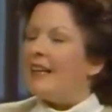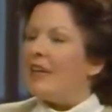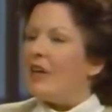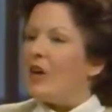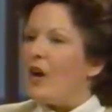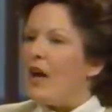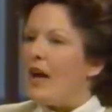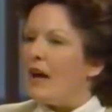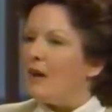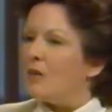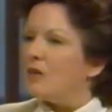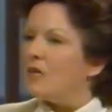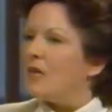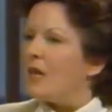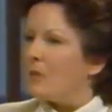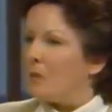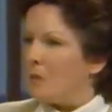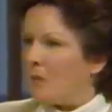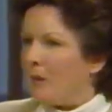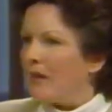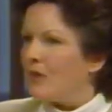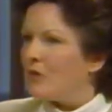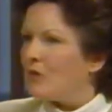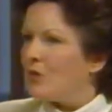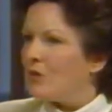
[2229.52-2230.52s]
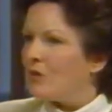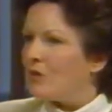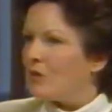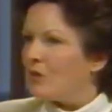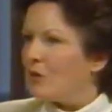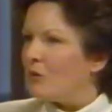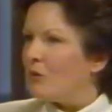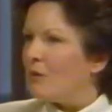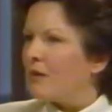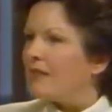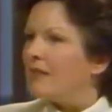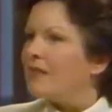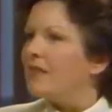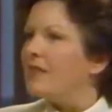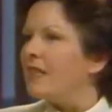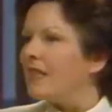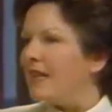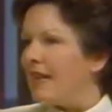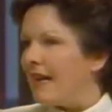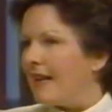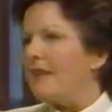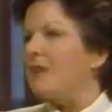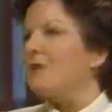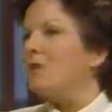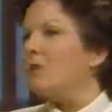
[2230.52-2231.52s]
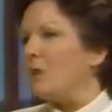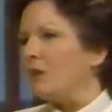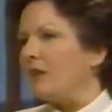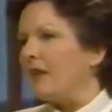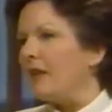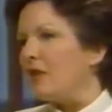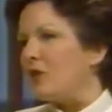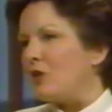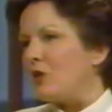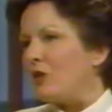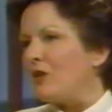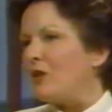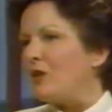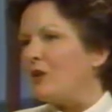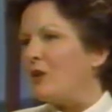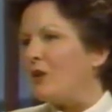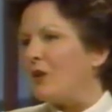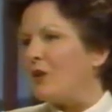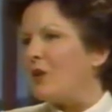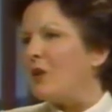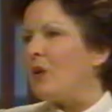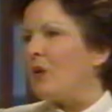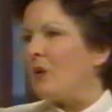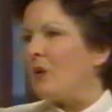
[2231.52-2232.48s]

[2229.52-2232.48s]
Kara, how is that patient doing today in relation to her